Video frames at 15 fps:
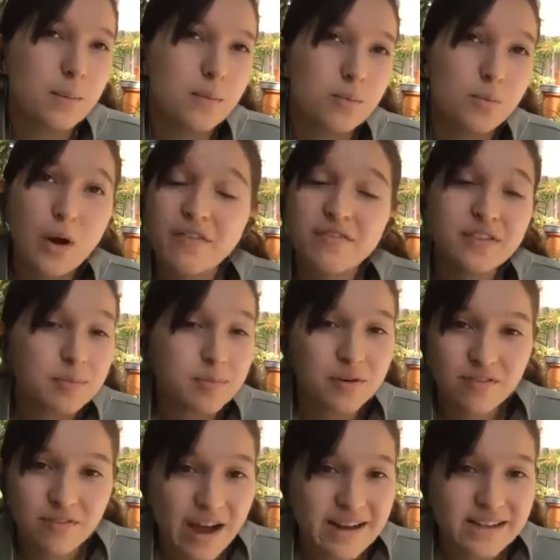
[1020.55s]
roughly
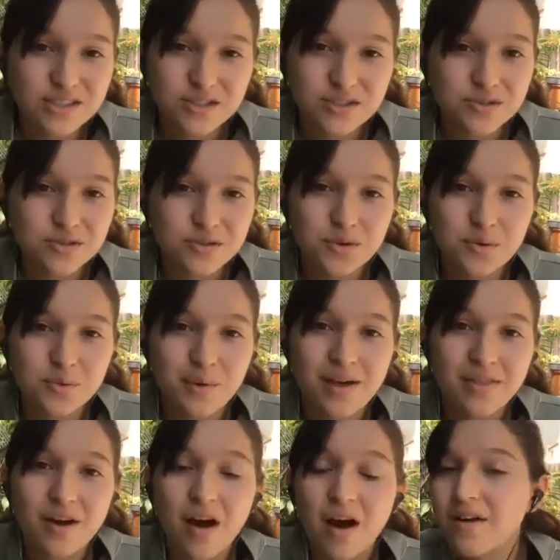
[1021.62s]
provide you with
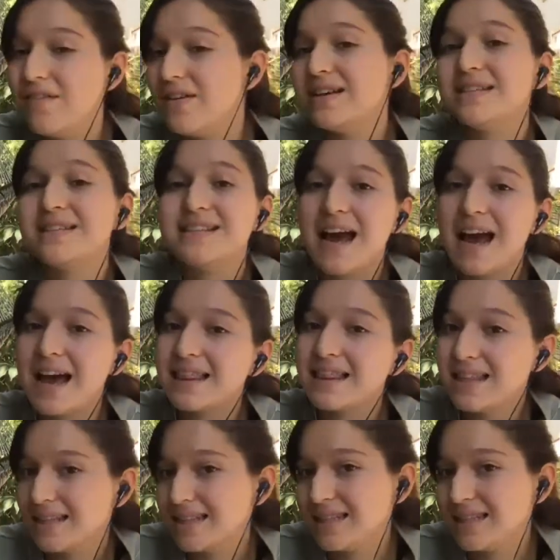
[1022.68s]
a harvest at this